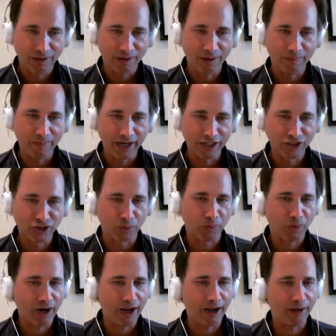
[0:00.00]
a major
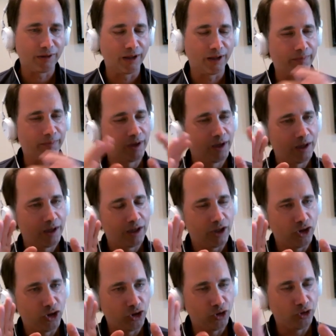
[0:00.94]
problem.
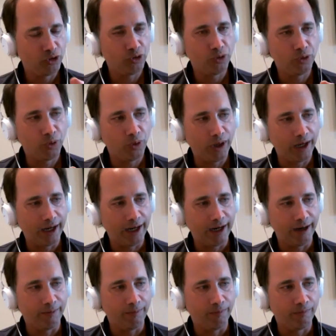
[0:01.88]
You,
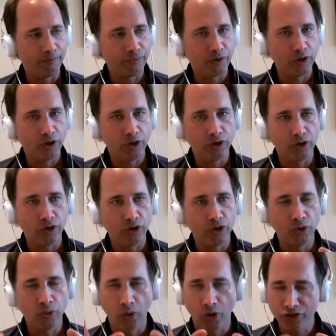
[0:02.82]
um,
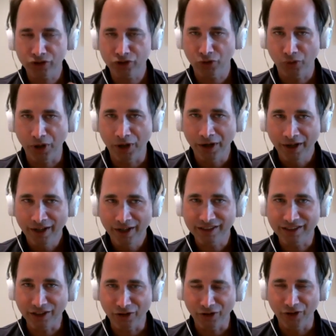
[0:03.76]
you also
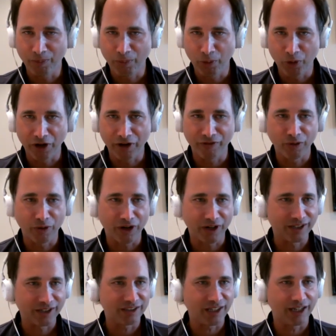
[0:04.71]
sit on the board of an
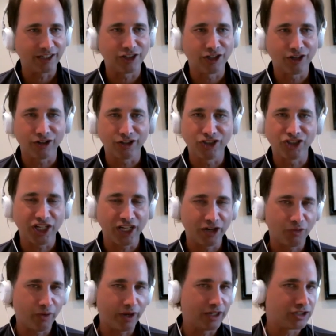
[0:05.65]
organization called
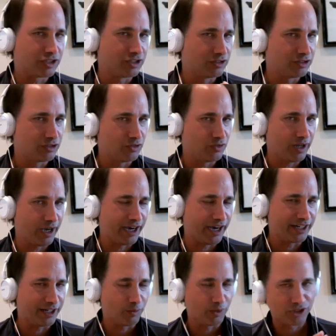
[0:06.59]
Generations
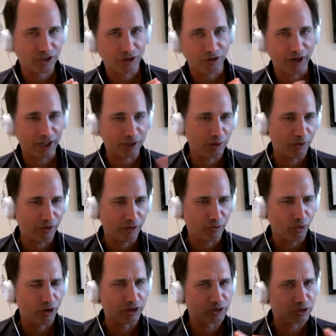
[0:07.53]
United, which, correct me if I'm
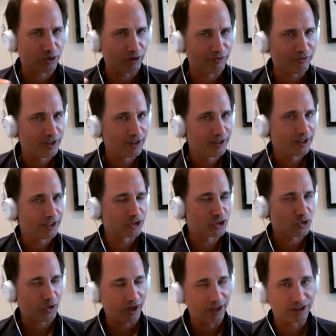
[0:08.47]
wrong, sort of is
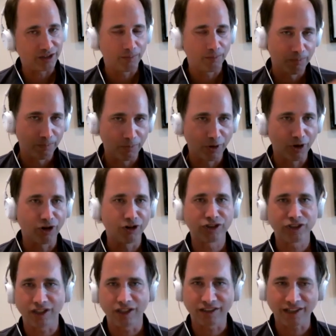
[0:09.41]
trying to
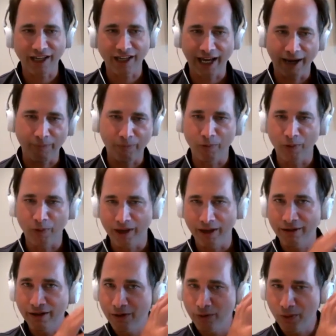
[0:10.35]
merge this gap. We,
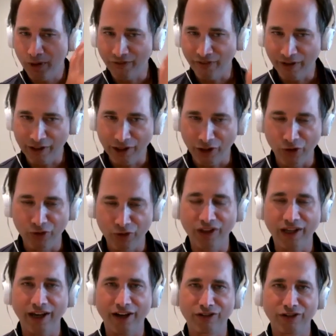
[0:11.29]
we have
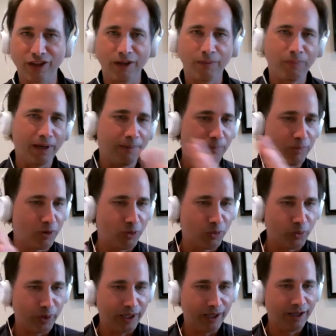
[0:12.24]
lonely elderly people,
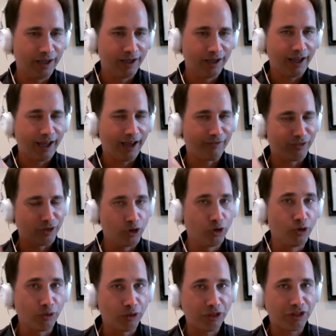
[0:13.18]
we have
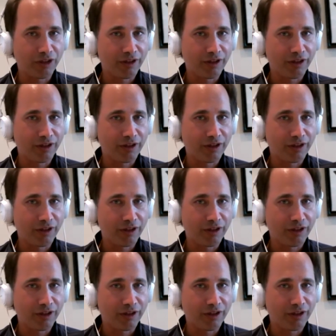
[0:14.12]
youth